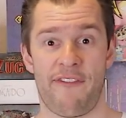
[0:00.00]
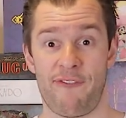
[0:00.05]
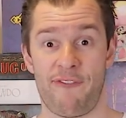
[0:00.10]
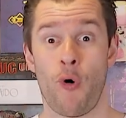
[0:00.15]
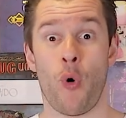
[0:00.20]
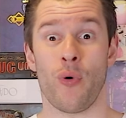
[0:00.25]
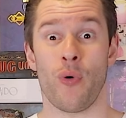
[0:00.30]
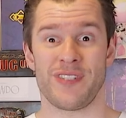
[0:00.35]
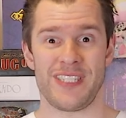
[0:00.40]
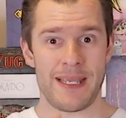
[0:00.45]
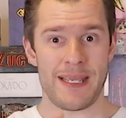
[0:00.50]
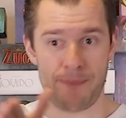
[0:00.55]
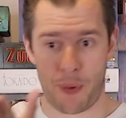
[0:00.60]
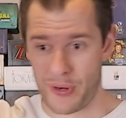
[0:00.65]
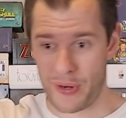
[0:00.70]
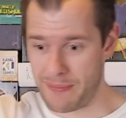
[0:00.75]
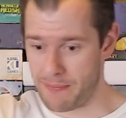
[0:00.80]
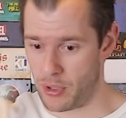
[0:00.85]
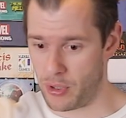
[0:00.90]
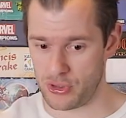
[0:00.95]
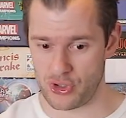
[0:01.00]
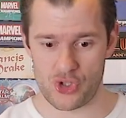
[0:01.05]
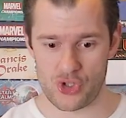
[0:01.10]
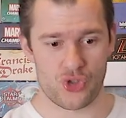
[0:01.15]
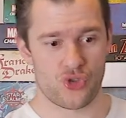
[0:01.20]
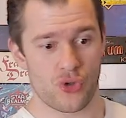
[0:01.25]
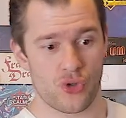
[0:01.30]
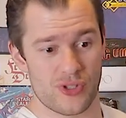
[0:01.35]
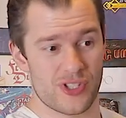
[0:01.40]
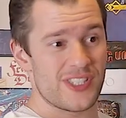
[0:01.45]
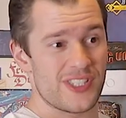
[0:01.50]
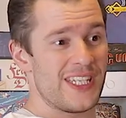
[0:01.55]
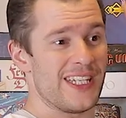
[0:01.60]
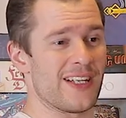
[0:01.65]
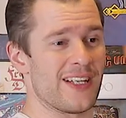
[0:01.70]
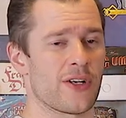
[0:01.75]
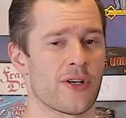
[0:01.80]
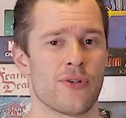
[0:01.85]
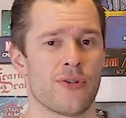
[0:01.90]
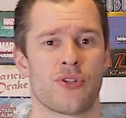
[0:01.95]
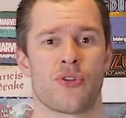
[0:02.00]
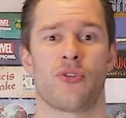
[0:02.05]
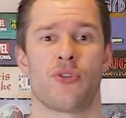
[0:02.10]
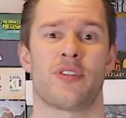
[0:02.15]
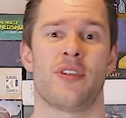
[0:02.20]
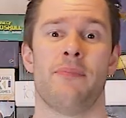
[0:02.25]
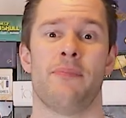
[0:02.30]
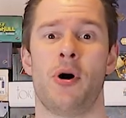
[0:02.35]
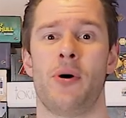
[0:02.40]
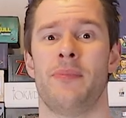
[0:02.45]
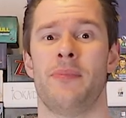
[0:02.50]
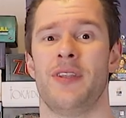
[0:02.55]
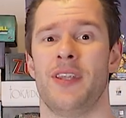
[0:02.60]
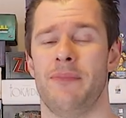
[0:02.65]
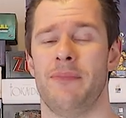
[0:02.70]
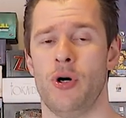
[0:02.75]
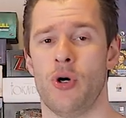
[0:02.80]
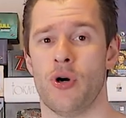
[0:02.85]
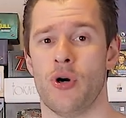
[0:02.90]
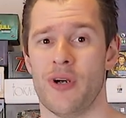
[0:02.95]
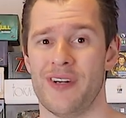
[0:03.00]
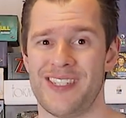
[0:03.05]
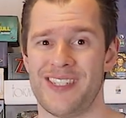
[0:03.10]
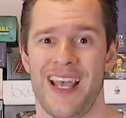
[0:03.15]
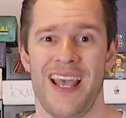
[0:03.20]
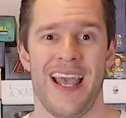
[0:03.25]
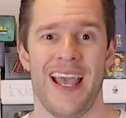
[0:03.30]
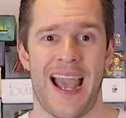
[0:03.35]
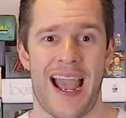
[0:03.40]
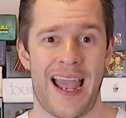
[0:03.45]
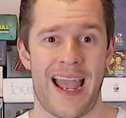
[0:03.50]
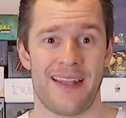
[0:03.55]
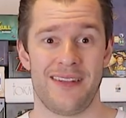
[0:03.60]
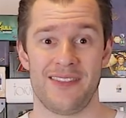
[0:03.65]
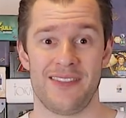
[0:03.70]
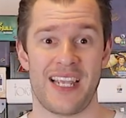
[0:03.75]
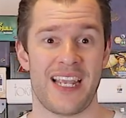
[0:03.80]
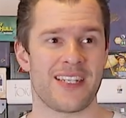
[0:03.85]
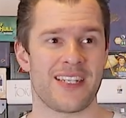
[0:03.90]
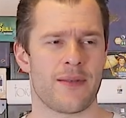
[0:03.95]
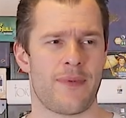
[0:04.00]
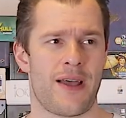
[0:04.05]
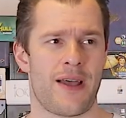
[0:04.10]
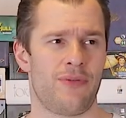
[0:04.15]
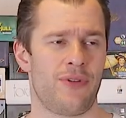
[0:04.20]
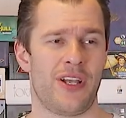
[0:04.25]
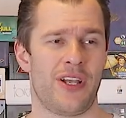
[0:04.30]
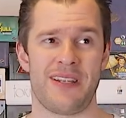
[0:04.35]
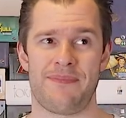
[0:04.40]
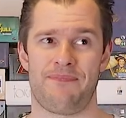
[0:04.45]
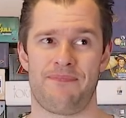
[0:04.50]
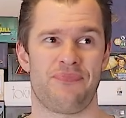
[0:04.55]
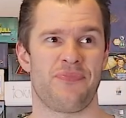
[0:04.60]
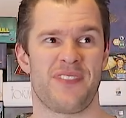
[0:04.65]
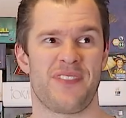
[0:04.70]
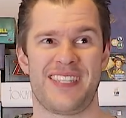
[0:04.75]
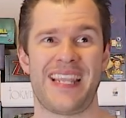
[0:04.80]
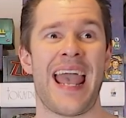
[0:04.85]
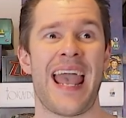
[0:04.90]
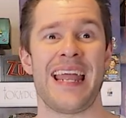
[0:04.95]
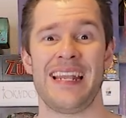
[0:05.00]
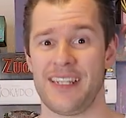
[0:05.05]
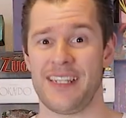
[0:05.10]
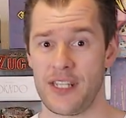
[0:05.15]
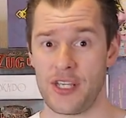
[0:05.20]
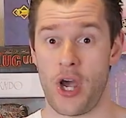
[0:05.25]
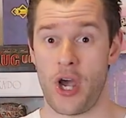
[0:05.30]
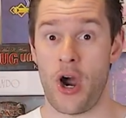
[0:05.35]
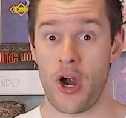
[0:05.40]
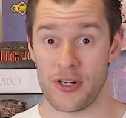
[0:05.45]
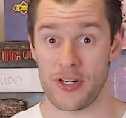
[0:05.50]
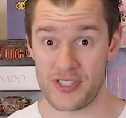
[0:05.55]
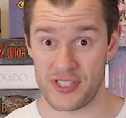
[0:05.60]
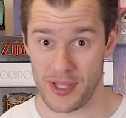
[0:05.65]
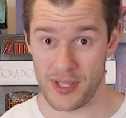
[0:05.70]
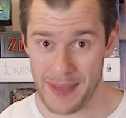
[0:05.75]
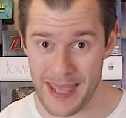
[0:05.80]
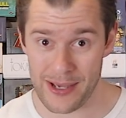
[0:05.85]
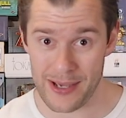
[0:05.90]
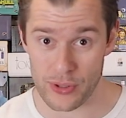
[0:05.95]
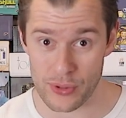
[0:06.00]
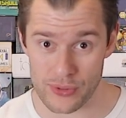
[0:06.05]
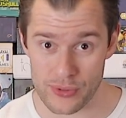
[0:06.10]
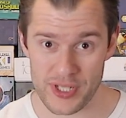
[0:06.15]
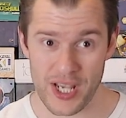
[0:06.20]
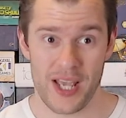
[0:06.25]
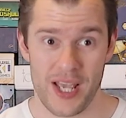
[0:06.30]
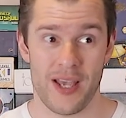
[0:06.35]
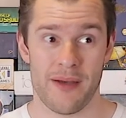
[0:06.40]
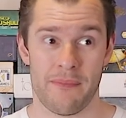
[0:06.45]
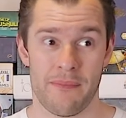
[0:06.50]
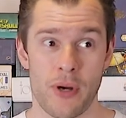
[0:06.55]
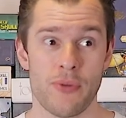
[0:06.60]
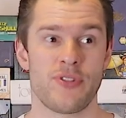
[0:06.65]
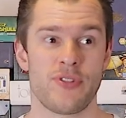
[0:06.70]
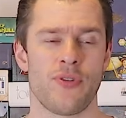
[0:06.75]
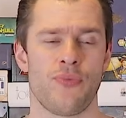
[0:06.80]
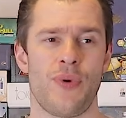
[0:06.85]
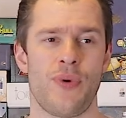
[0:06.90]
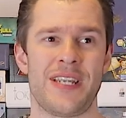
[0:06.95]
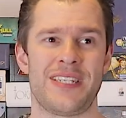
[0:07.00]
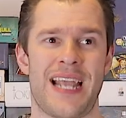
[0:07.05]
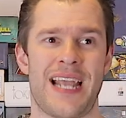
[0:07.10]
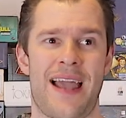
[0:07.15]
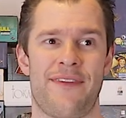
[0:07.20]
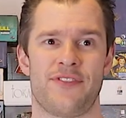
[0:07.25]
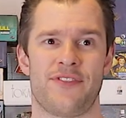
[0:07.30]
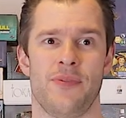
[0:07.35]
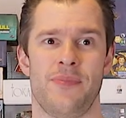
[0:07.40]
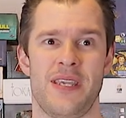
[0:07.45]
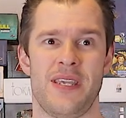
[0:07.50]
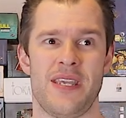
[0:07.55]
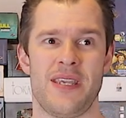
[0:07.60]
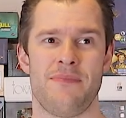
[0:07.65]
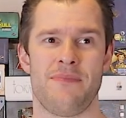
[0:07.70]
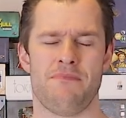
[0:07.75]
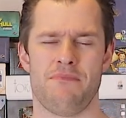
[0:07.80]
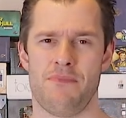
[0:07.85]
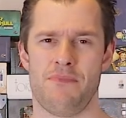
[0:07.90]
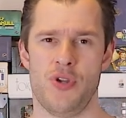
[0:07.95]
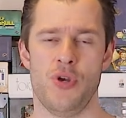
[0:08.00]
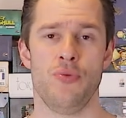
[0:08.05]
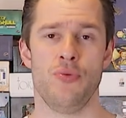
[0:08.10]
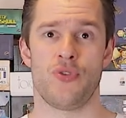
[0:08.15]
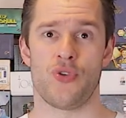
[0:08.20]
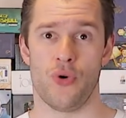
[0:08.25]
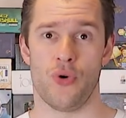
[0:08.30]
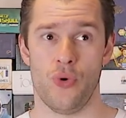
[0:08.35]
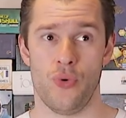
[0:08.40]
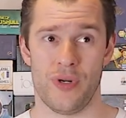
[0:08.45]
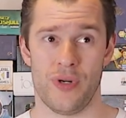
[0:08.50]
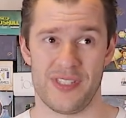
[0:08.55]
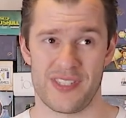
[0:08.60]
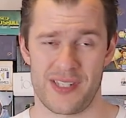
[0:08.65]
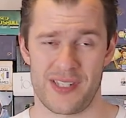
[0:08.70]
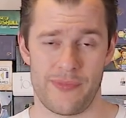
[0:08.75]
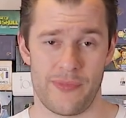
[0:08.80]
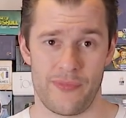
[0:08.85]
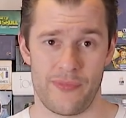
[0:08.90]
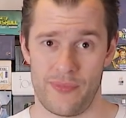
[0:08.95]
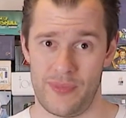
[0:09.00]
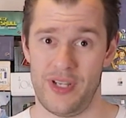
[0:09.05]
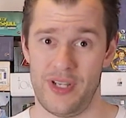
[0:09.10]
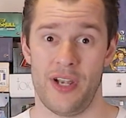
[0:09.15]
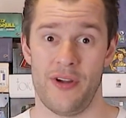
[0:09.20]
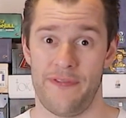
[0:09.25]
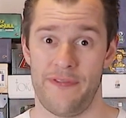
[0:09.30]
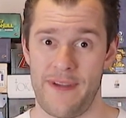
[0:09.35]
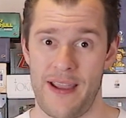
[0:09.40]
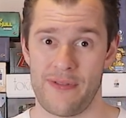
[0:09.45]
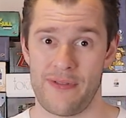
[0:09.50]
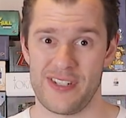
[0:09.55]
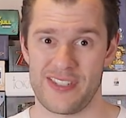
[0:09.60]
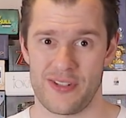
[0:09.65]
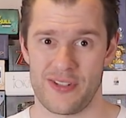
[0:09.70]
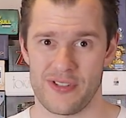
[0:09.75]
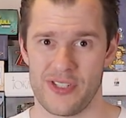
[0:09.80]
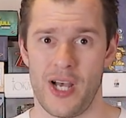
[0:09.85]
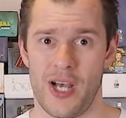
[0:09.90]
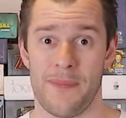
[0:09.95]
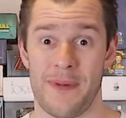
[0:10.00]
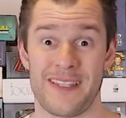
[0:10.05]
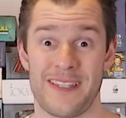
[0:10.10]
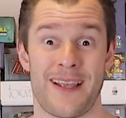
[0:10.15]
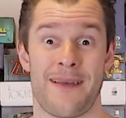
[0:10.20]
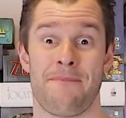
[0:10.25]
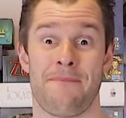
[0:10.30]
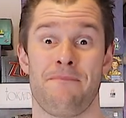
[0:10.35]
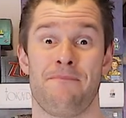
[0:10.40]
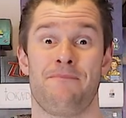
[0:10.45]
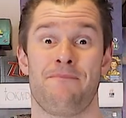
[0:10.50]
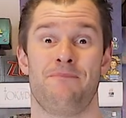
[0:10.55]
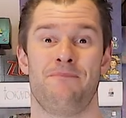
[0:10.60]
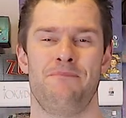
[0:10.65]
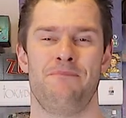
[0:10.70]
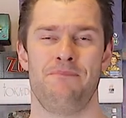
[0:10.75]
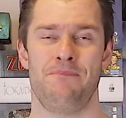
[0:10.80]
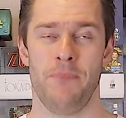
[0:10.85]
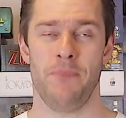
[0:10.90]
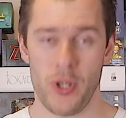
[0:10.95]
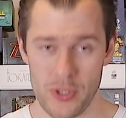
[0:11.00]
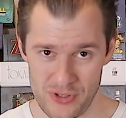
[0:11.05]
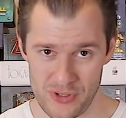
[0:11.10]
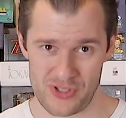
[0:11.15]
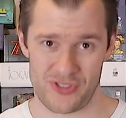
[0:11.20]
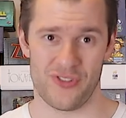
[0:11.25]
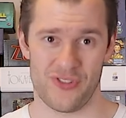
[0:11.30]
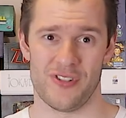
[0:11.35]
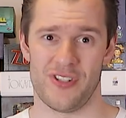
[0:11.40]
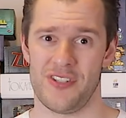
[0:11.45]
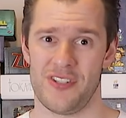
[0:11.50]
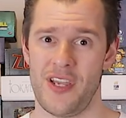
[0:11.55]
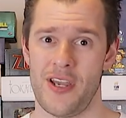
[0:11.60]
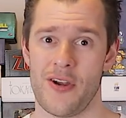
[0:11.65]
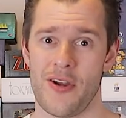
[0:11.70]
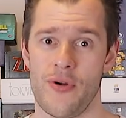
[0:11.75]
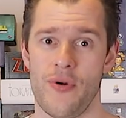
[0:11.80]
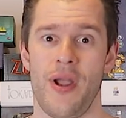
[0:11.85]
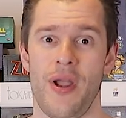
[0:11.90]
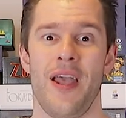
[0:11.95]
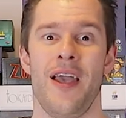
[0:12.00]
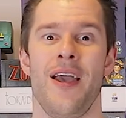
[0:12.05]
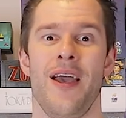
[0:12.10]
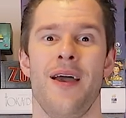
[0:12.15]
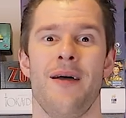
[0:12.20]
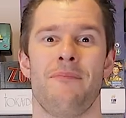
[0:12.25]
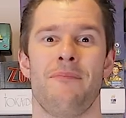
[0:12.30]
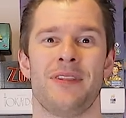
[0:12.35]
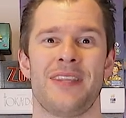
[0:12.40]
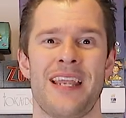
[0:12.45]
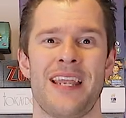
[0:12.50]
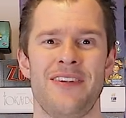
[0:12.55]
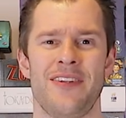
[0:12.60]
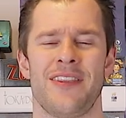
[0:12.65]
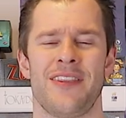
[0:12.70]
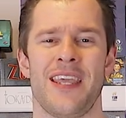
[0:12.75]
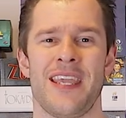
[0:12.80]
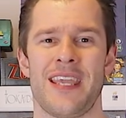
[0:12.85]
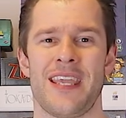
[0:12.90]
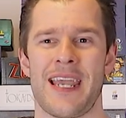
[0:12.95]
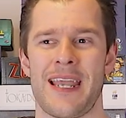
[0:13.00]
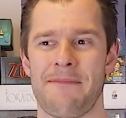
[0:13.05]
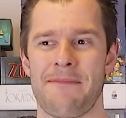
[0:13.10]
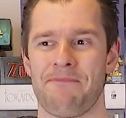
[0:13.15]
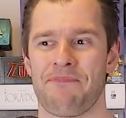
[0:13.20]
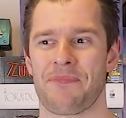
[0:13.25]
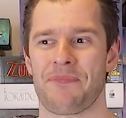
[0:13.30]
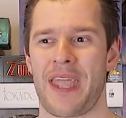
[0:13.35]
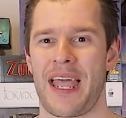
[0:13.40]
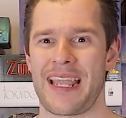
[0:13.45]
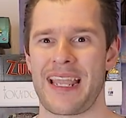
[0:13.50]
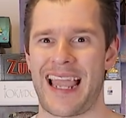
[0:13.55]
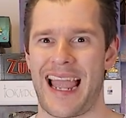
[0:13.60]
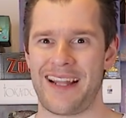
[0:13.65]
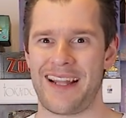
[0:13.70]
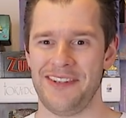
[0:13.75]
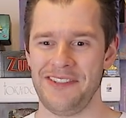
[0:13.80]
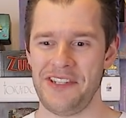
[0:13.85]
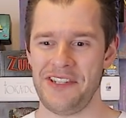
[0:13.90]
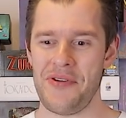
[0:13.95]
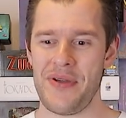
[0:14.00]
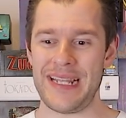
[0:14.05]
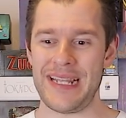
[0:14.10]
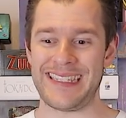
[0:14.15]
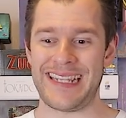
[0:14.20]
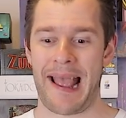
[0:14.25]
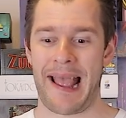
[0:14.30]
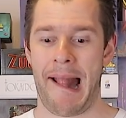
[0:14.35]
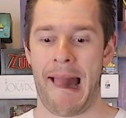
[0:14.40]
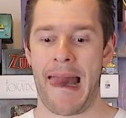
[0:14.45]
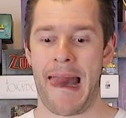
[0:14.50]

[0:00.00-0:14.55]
40-point monstrosity that goes across the bottom of the board and takes about, like, 10 cards to build, most of which have to be neutral and some, you know, fairies on top. It's a monster to do, but then you're thinking, can I do it?